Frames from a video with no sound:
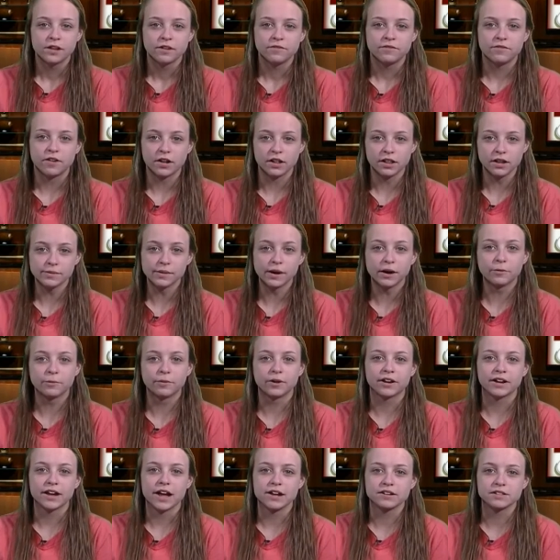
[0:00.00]
Volleyball
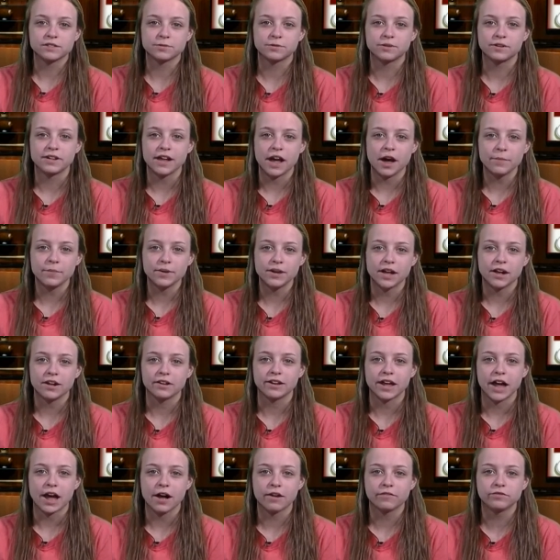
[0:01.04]
workouts will now be
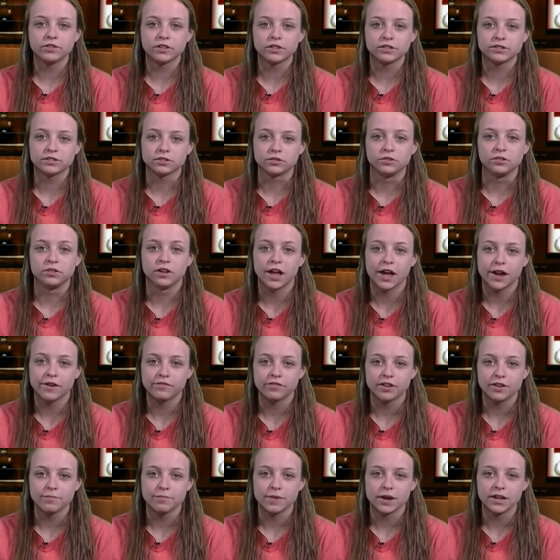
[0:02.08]
held after school
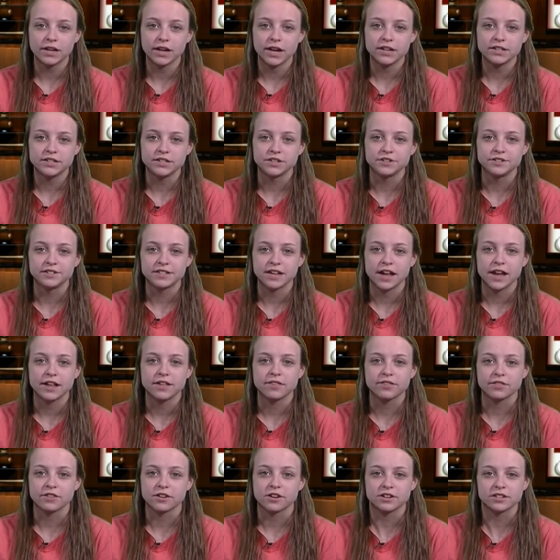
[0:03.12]
every Monday,
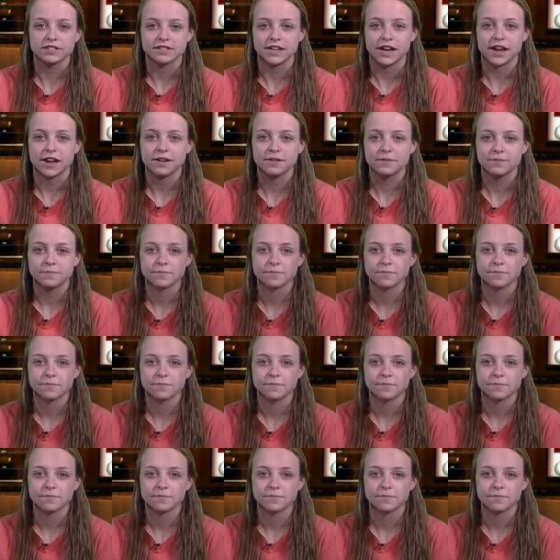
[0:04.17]
Tuesday, and Thursday.